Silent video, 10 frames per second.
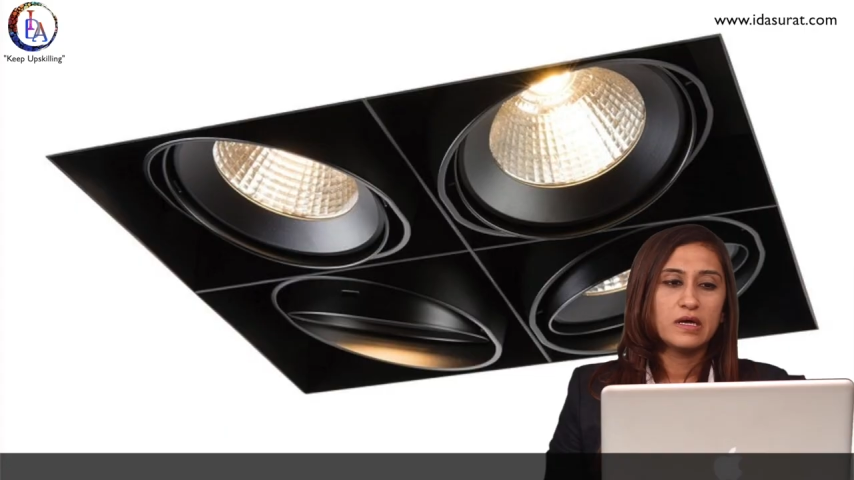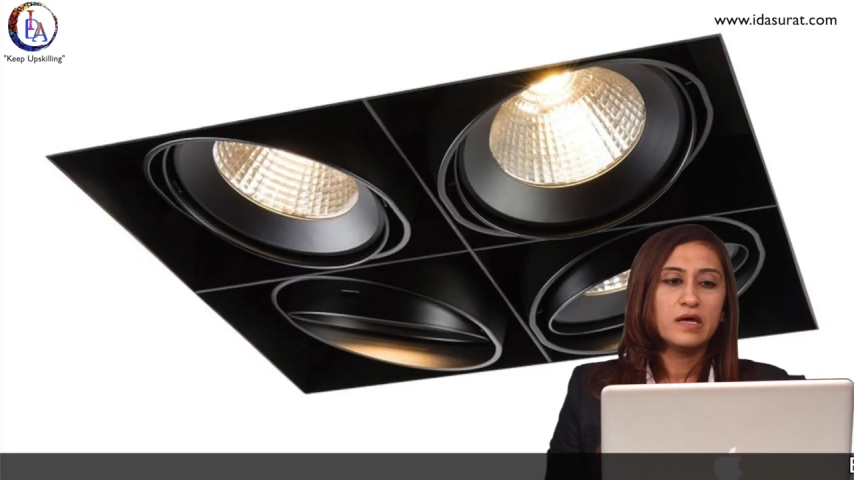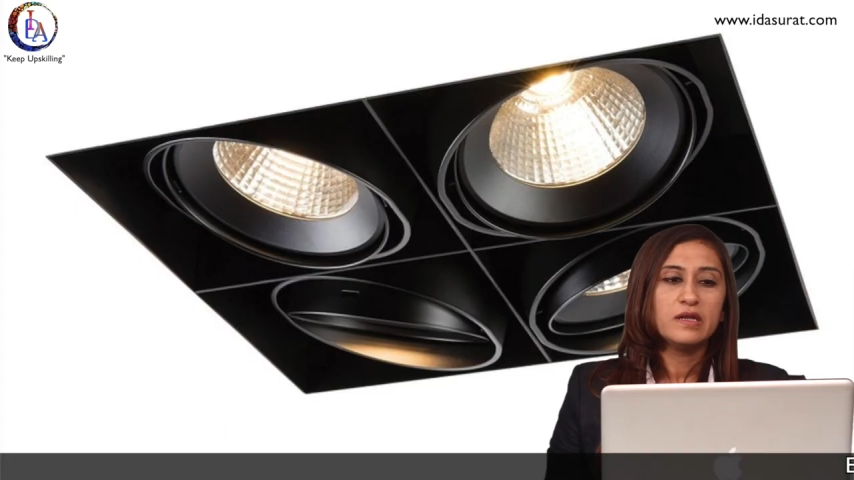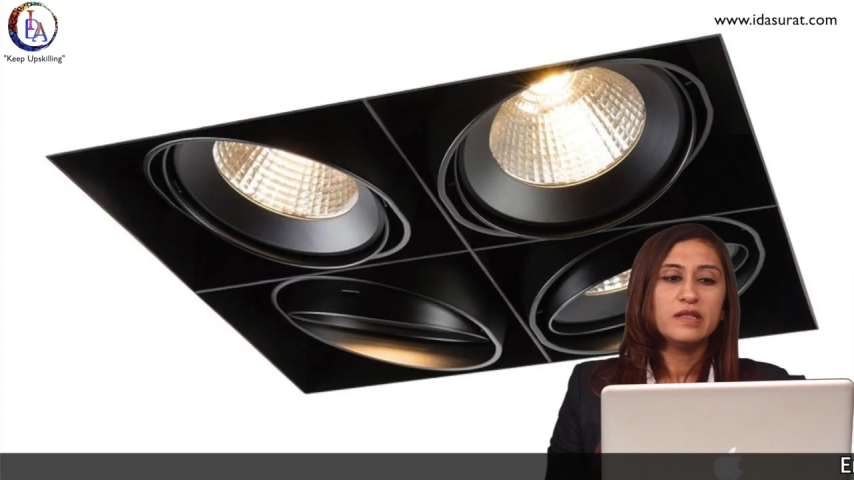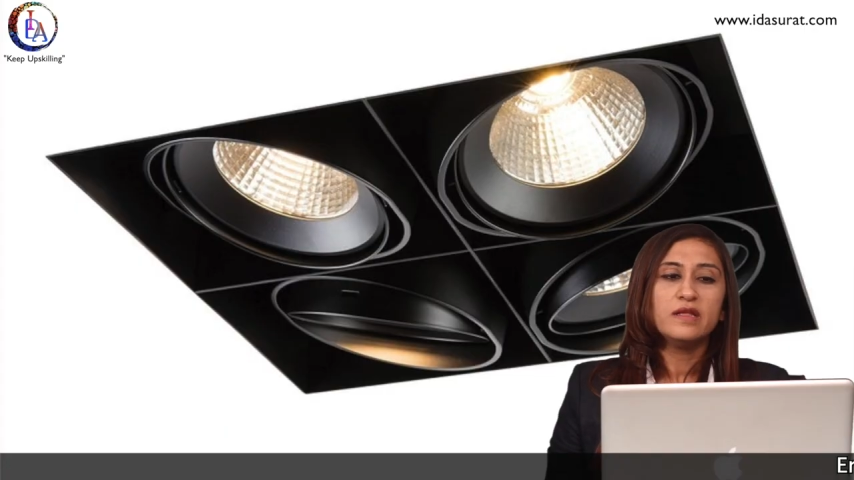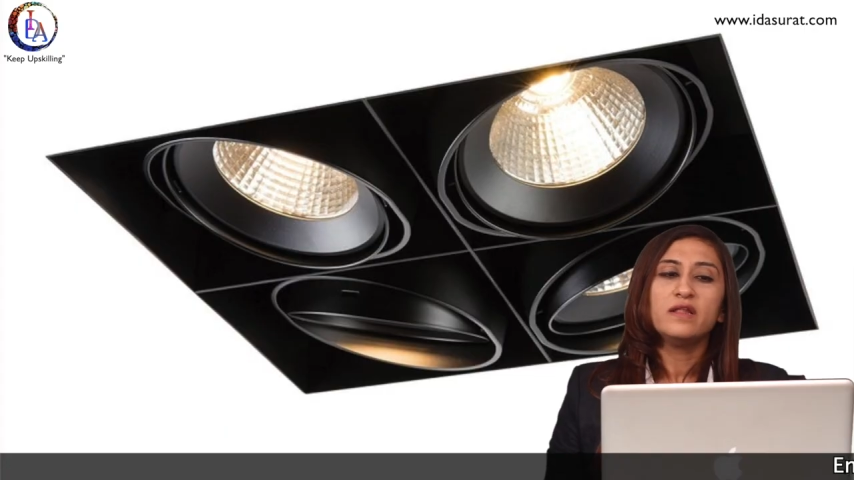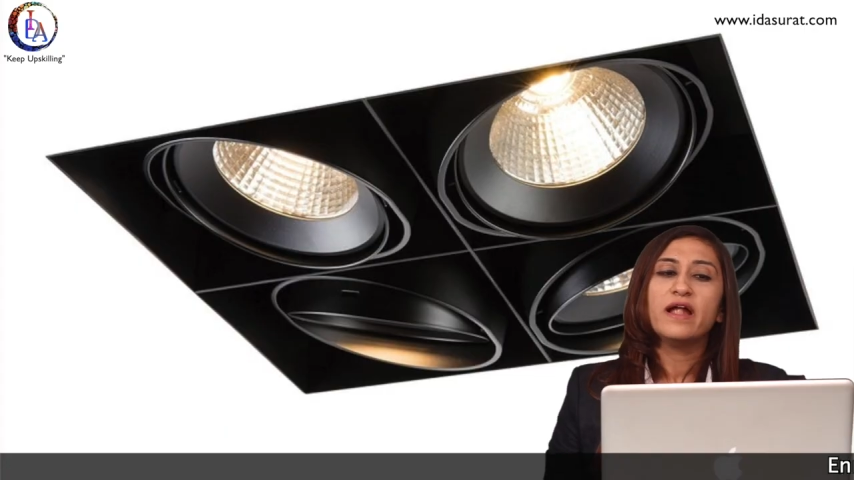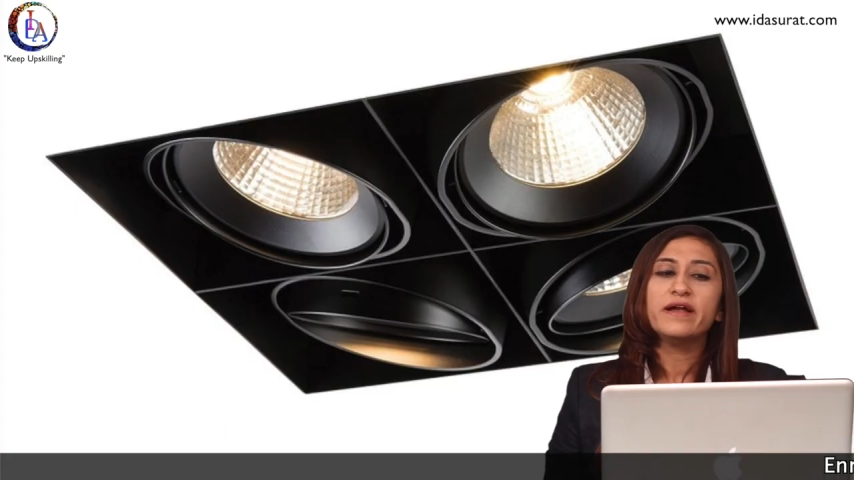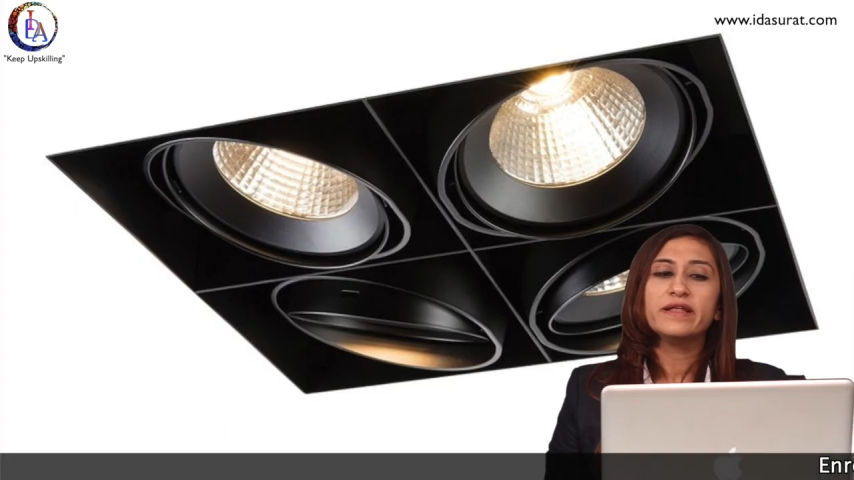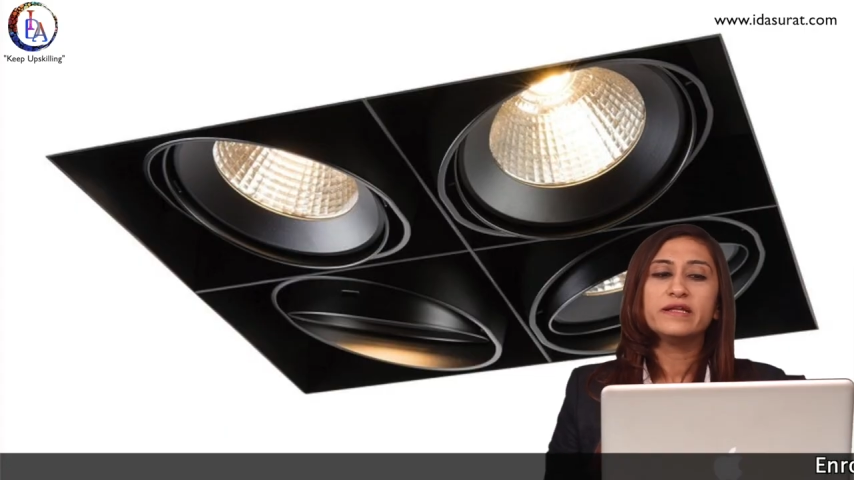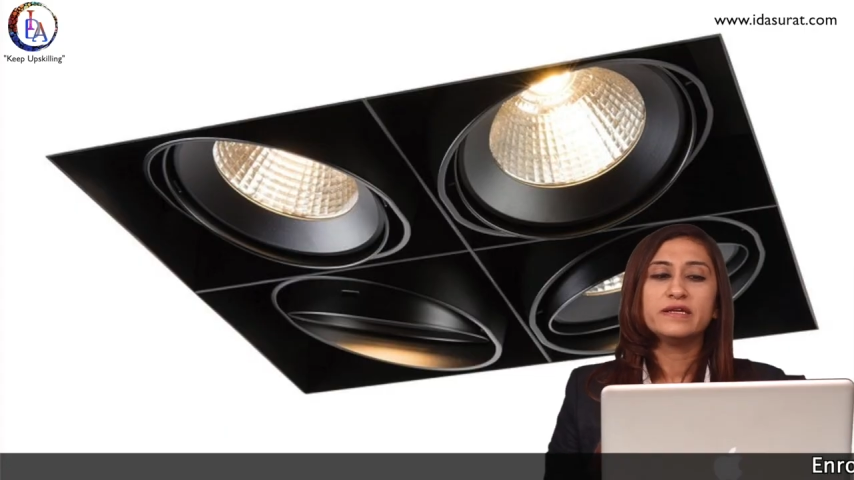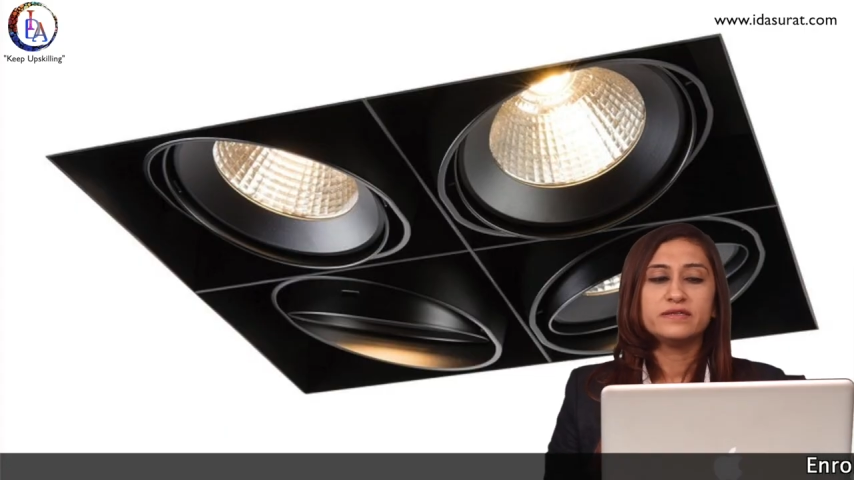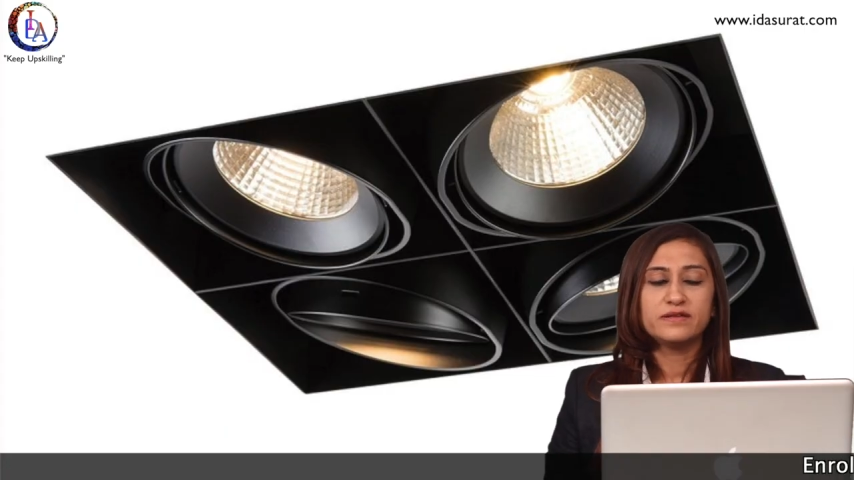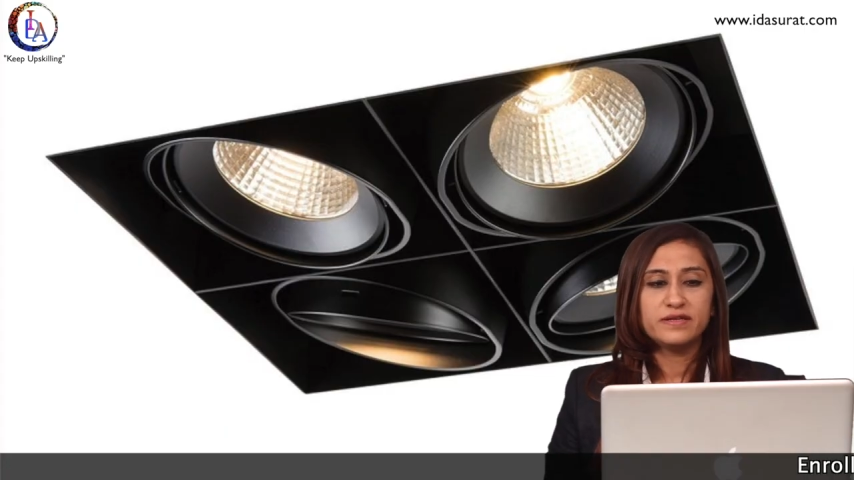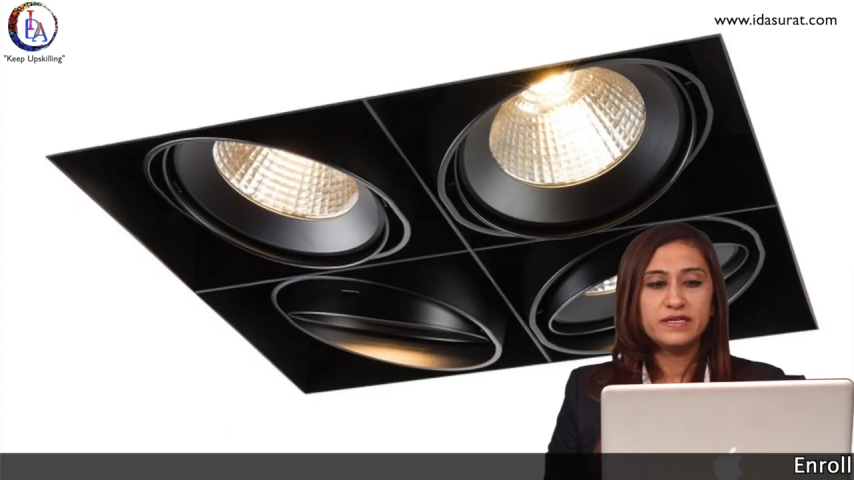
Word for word: Another lighting is a